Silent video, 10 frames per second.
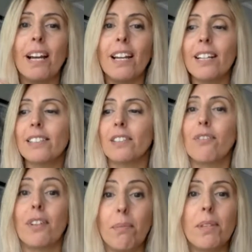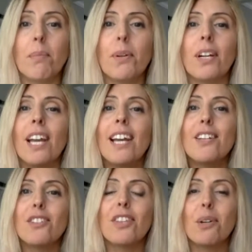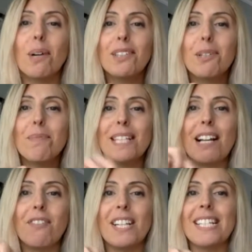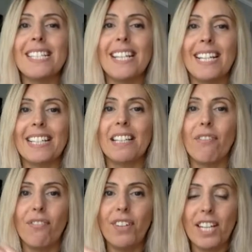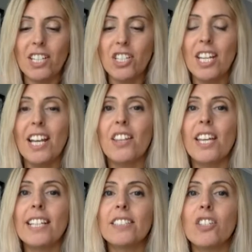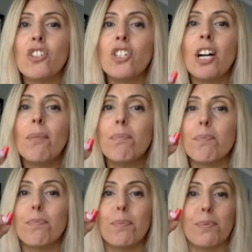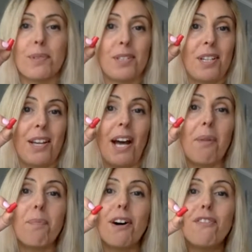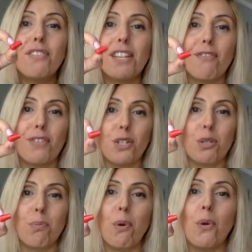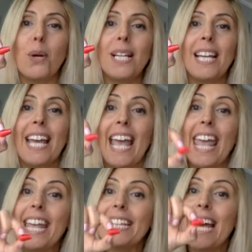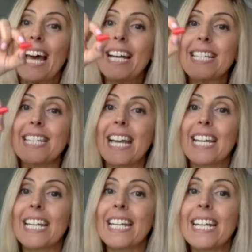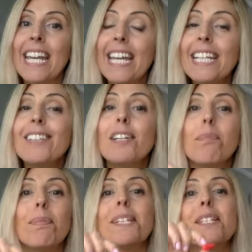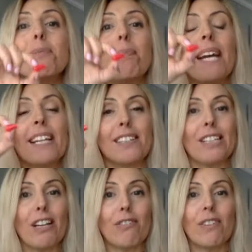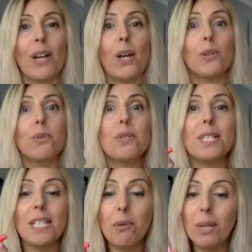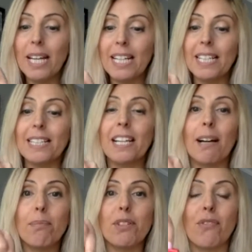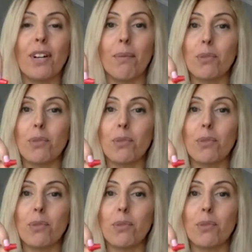I got it from the book. So the quantum self is like the fish that jumps above the fishbowl and has the greater perspective to see where it comes from.